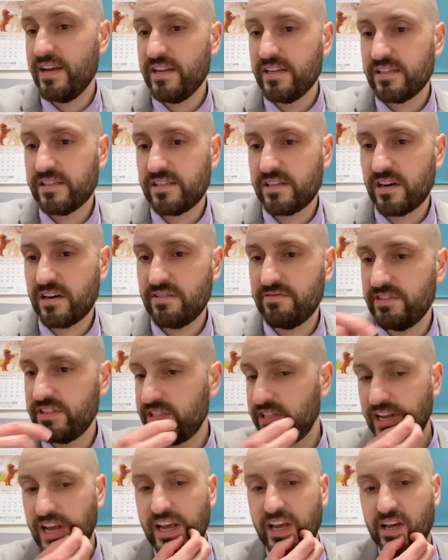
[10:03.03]
Start of a
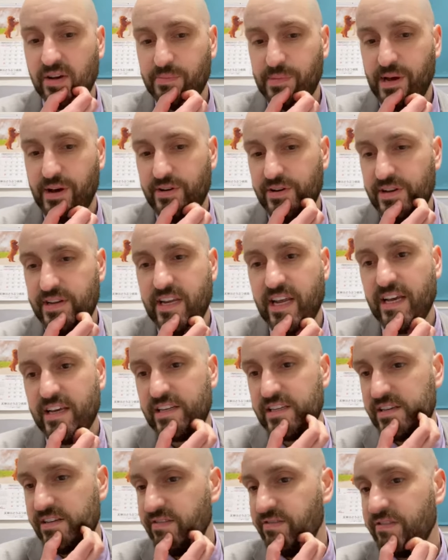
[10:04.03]
saying about
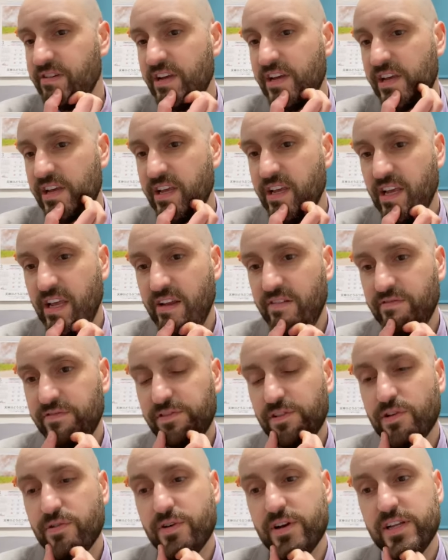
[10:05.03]
negative
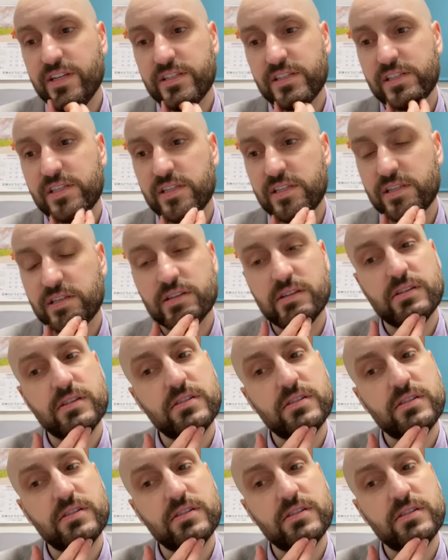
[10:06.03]
influence.